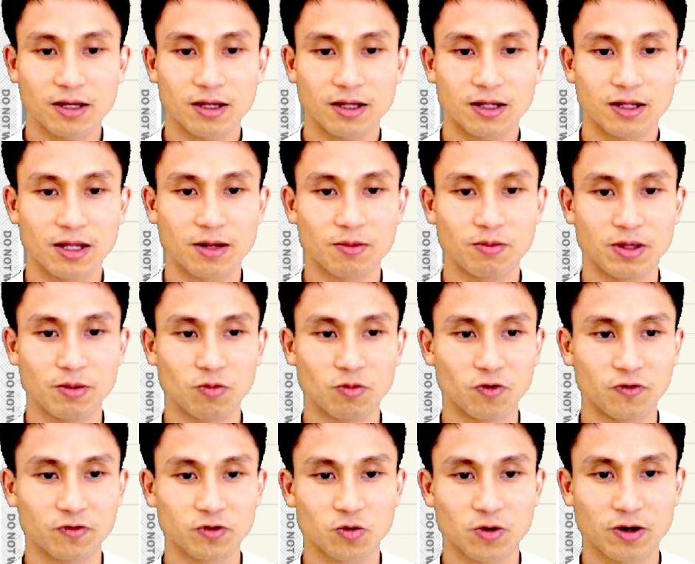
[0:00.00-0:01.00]
let me move
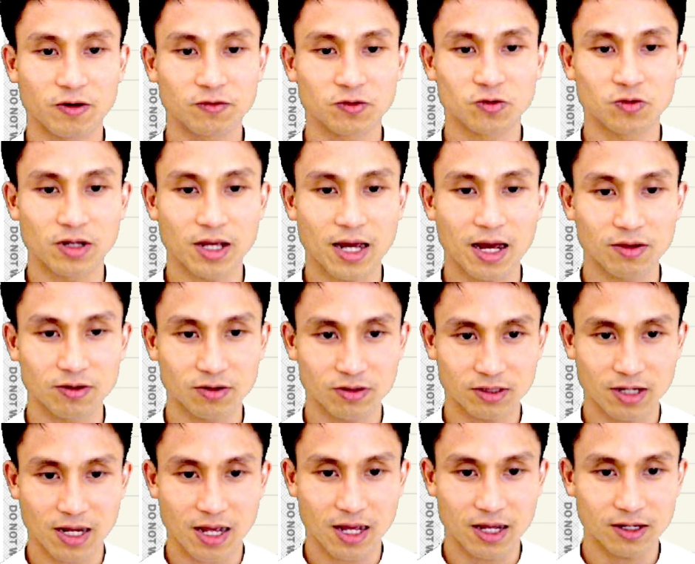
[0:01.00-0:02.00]
12 to the other
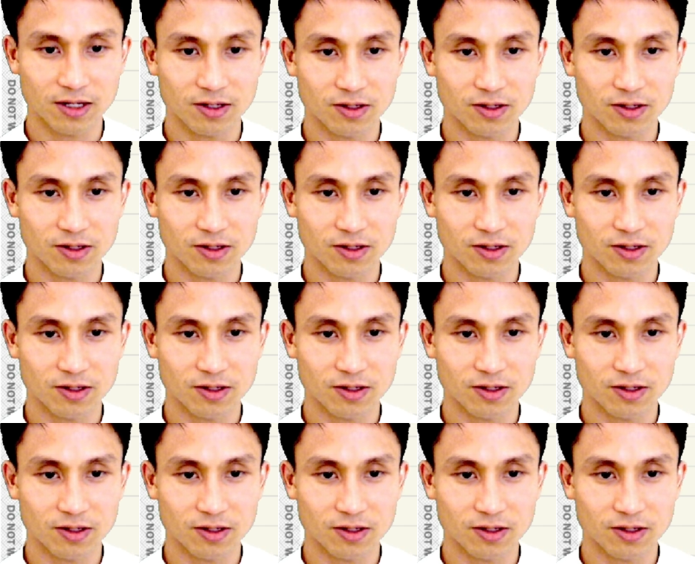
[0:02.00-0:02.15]
side.